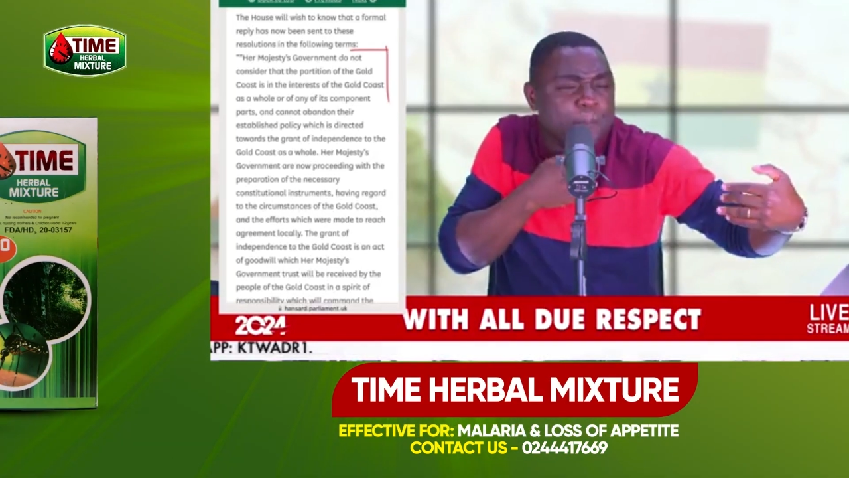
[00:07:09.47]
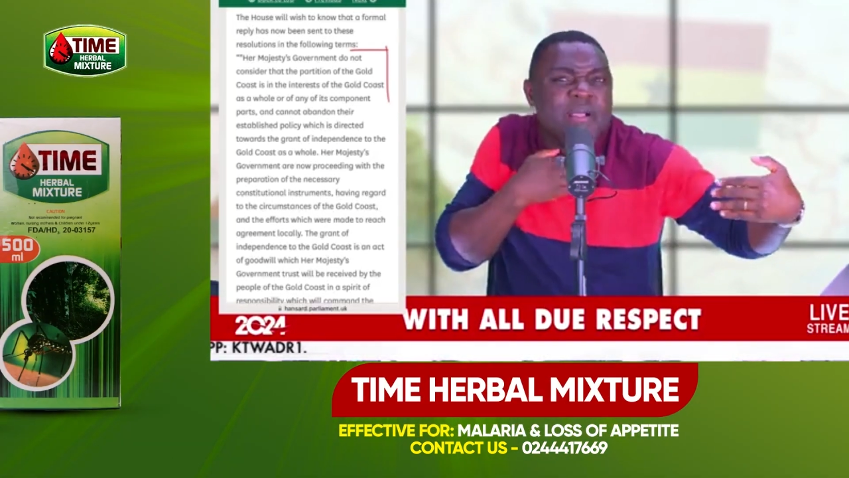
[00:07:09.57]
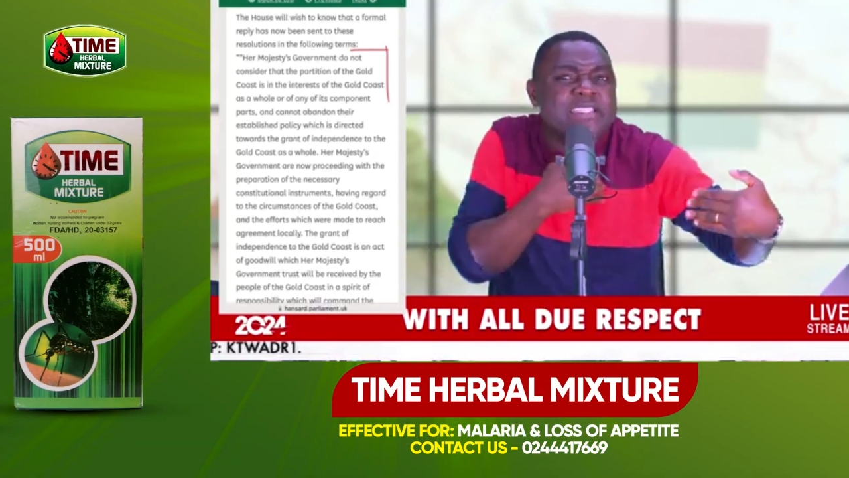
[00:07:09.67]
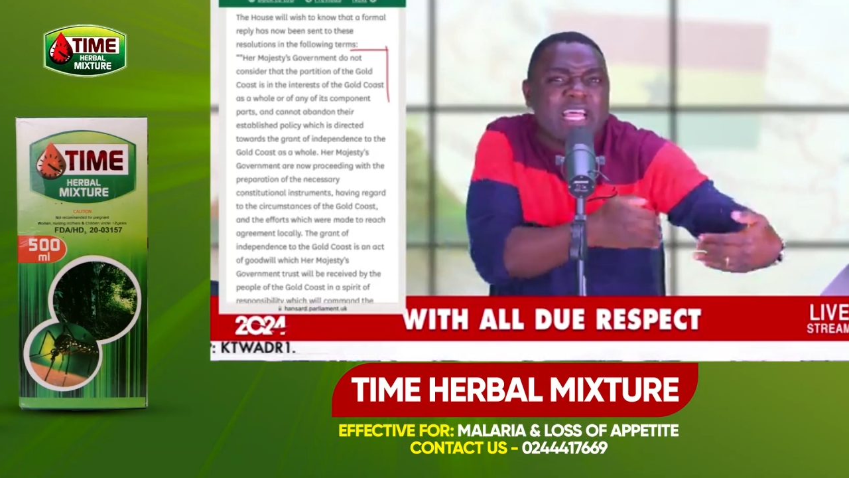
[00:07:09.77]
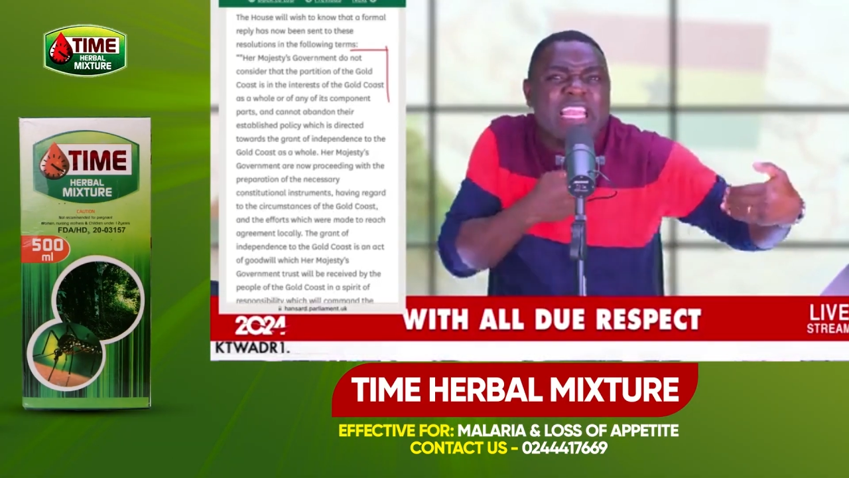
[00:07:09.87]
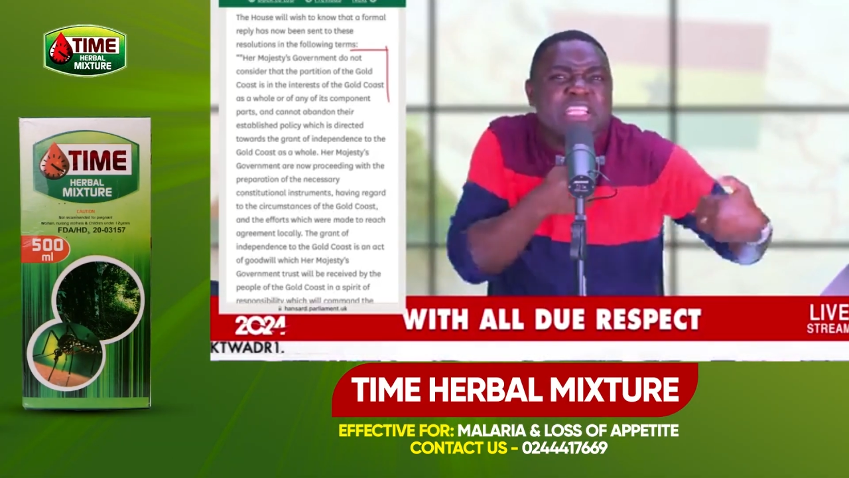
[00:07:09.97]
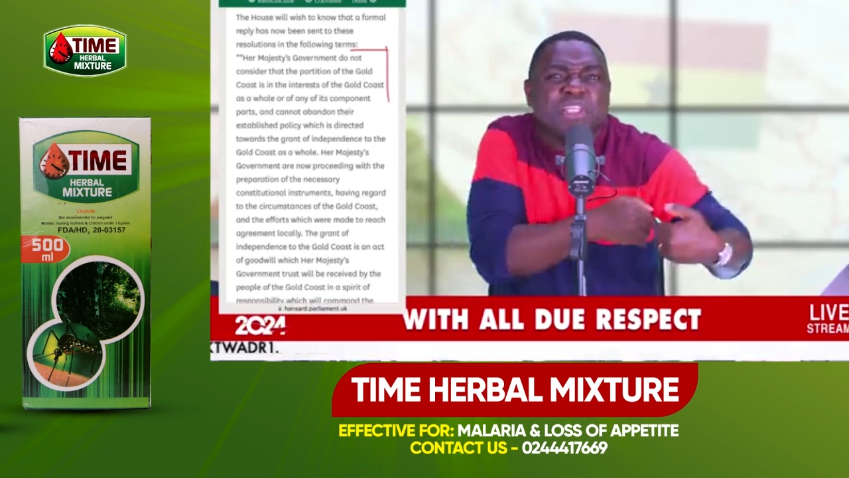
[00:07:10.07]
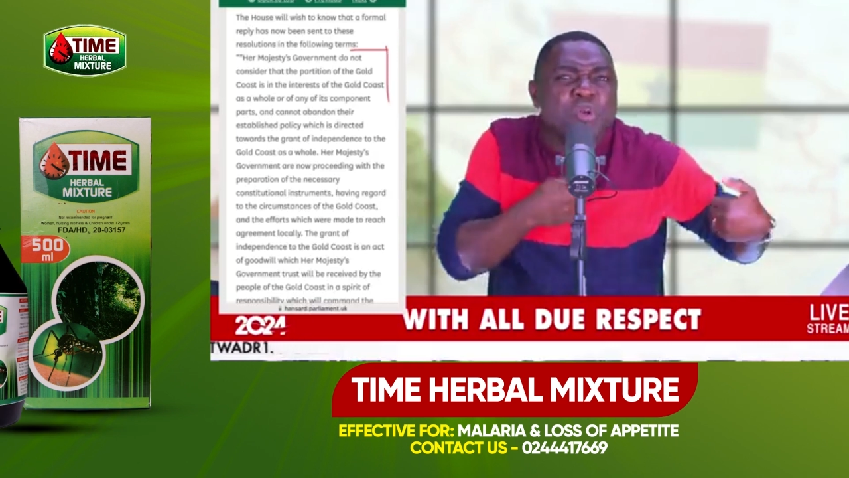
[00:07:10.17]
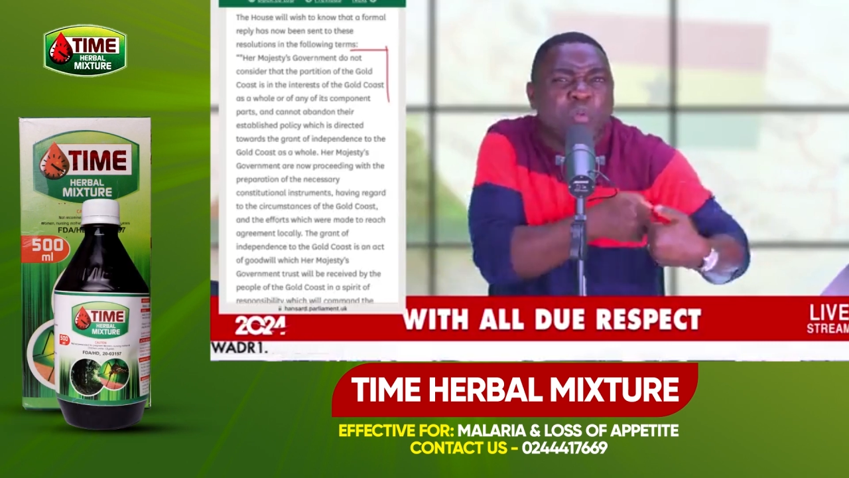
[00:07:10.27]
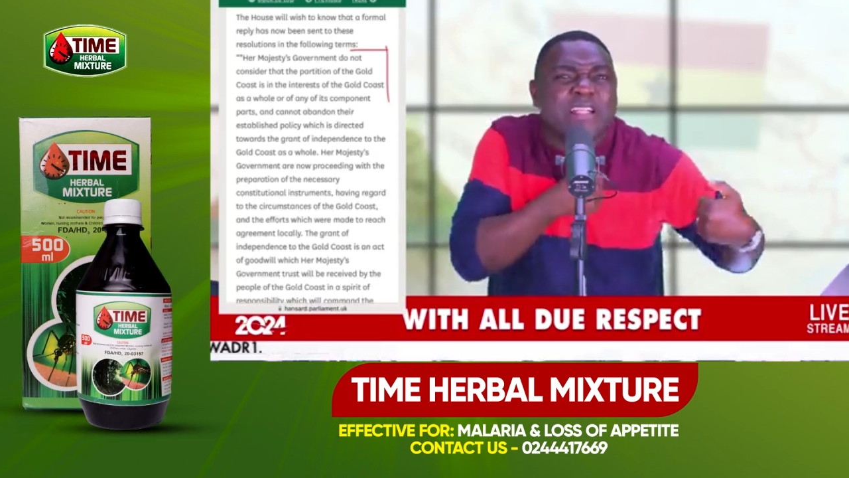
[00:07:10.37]
have a
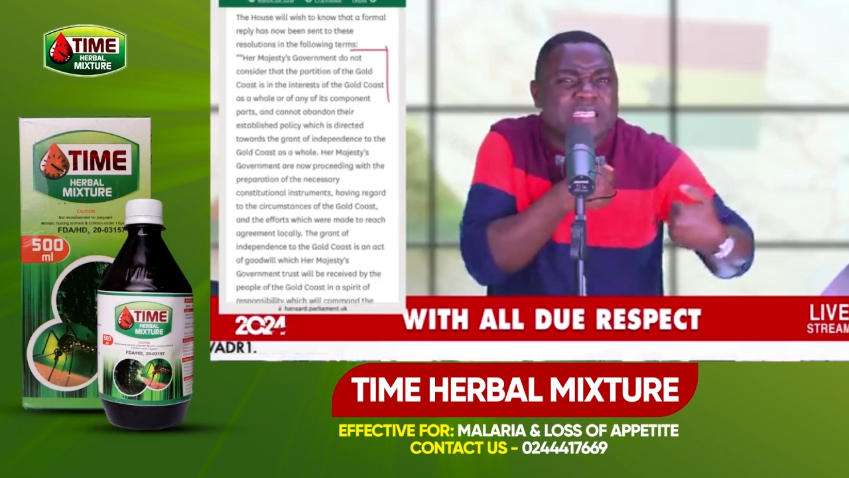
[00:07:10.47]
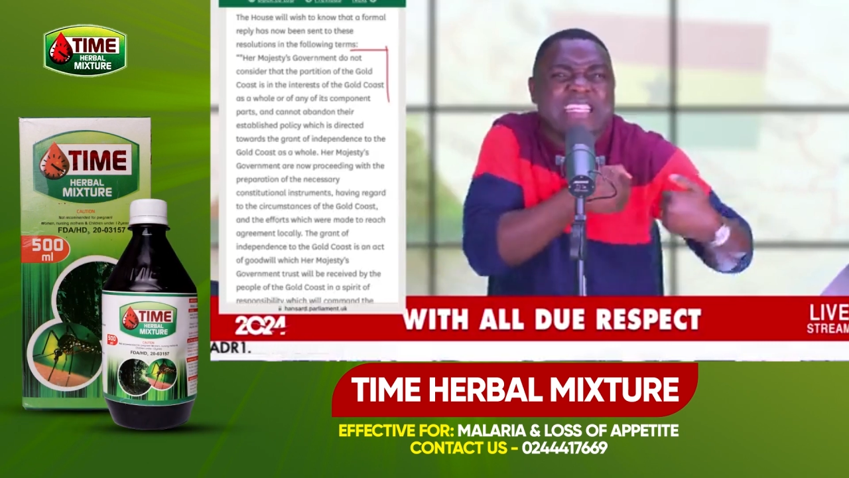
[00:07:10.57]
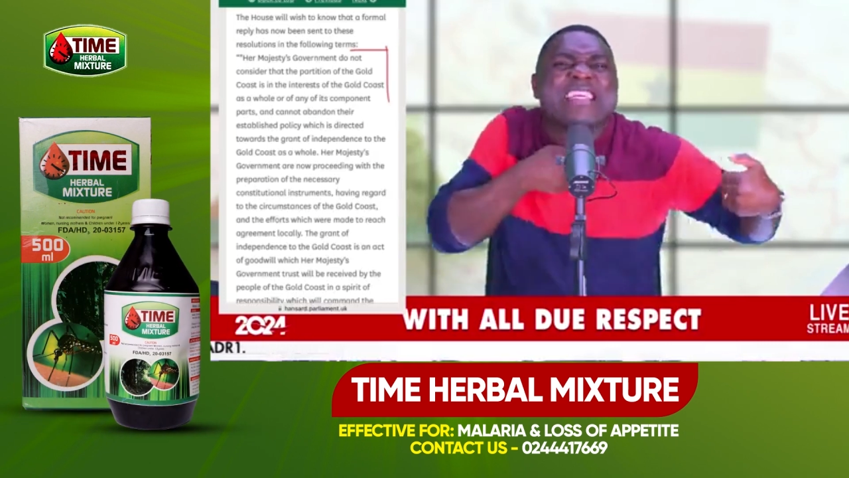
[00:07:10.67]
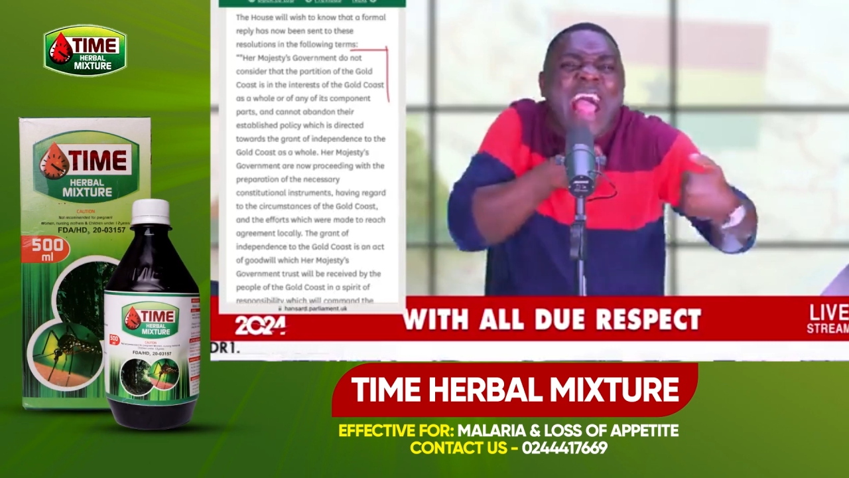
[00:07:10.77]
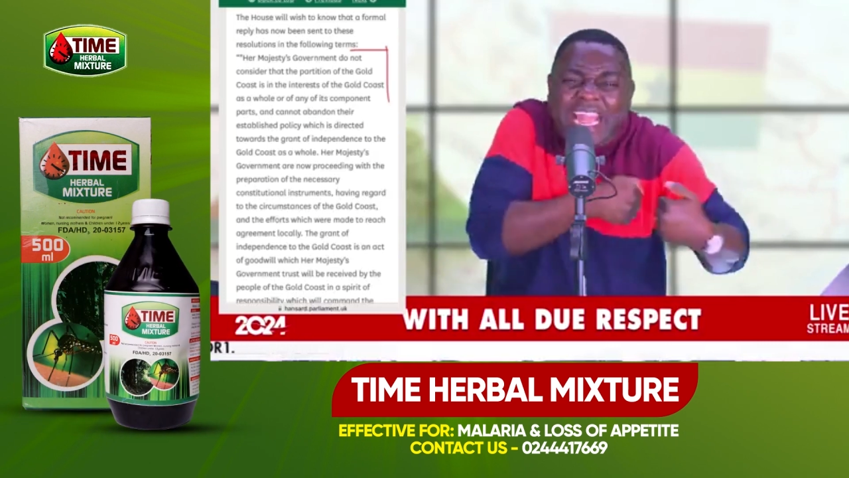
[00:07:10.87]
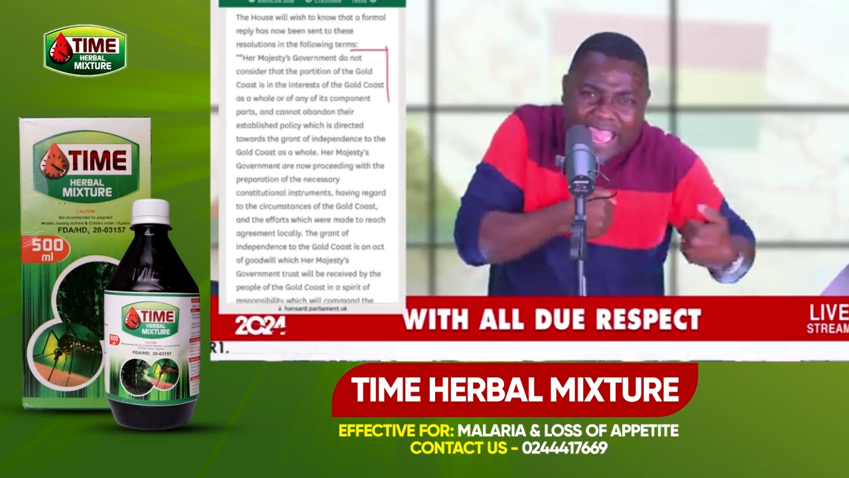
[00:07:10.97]
personal